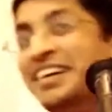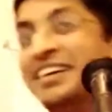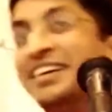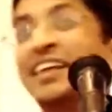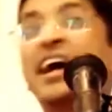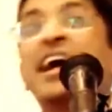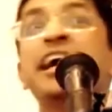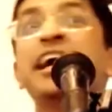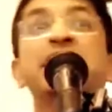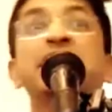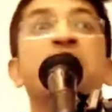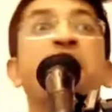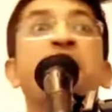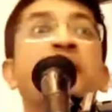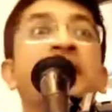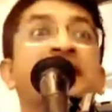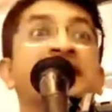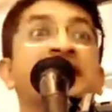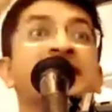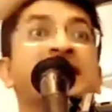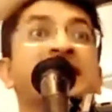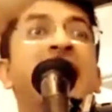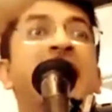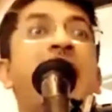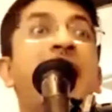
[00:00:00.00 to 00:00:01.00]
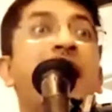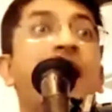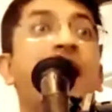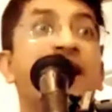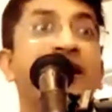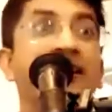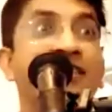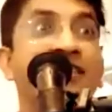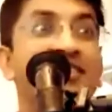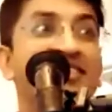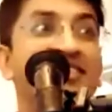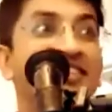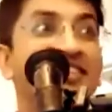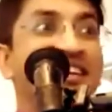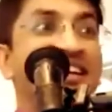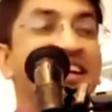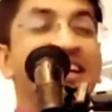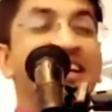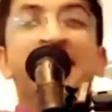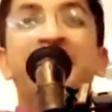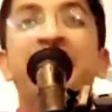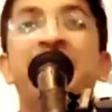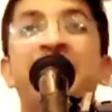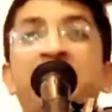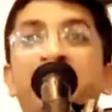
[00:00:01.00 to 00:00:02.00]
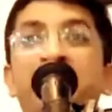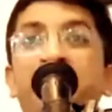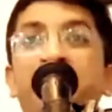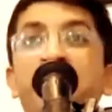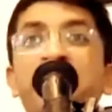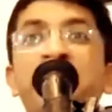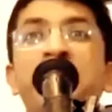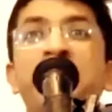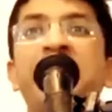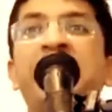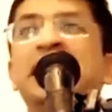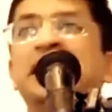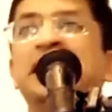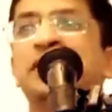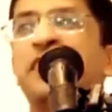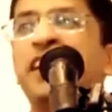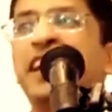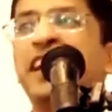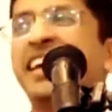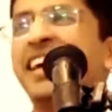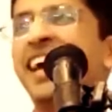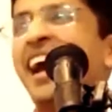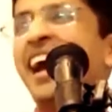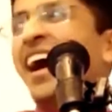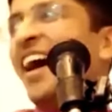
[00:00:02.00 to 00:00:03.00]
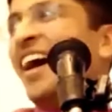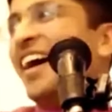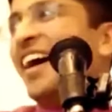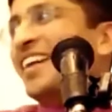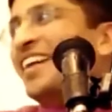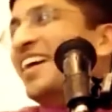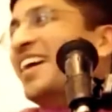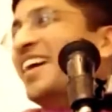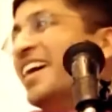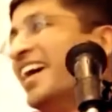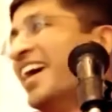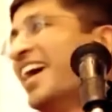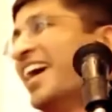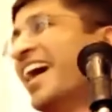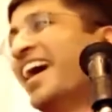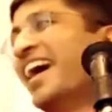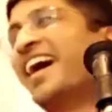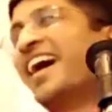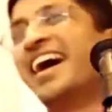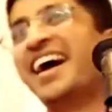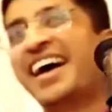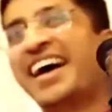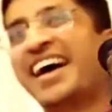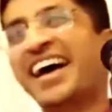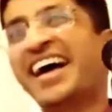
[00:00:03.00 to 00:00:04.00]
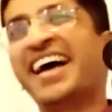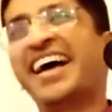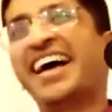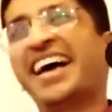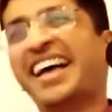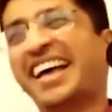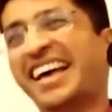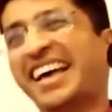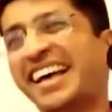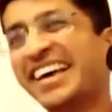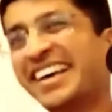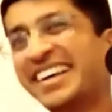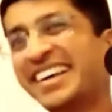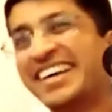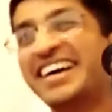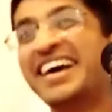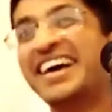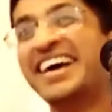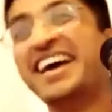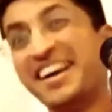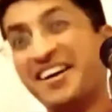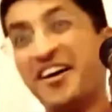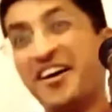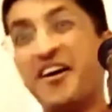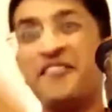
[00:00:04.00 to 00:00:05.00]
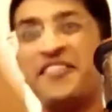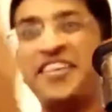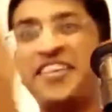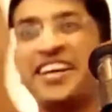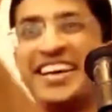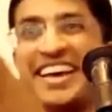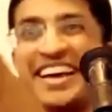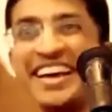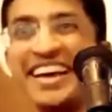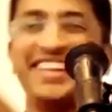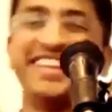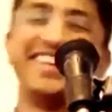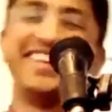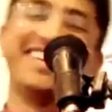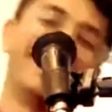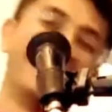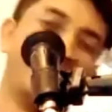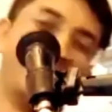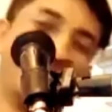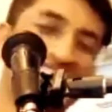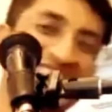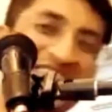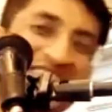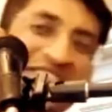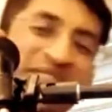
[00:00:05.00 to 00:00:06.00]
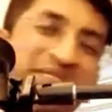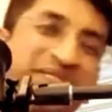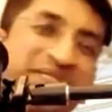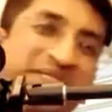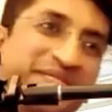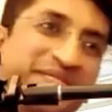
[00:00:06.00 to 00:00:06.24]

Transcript: Right now it is Gyan. For me it is Vigyan. Oh, Vigyan, yes.